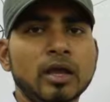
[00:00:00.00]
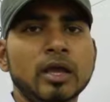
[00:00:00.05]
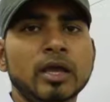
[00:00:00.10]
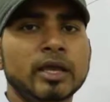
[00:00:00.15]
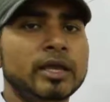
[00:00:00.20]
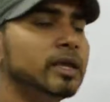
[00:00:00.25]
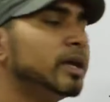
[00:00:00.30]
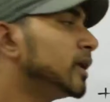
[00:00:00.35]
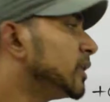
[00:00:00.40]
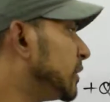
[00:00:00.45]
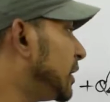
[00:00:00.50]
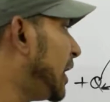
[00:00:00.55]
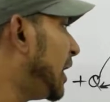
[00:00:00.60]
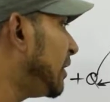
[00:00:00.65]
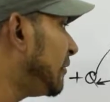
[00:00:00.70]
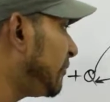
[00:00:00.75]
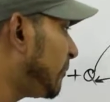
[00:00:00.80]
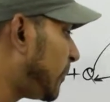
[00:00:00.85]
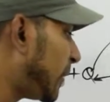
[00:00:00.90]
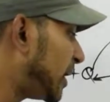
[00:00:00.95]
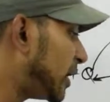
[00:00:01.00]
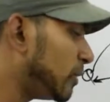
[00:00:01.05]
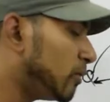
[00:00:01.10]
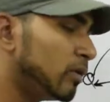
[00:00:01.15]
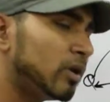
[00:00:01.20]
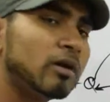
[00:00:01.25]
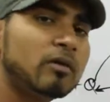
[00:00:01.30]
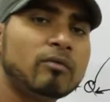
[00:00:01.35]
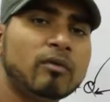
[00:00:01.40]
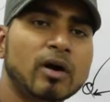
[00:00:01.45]
here that
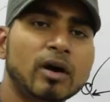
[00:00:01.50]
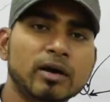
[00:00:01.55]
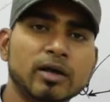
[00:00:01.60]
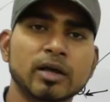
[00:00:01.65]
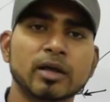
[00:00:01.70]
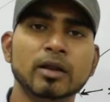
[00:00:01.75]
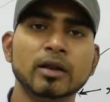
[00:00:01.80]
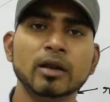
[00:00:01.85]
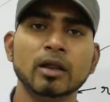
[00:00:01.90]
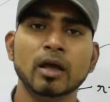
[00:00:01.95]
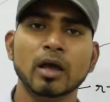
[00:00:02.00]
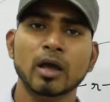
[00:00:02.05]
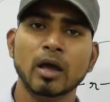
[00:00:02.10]
particular work done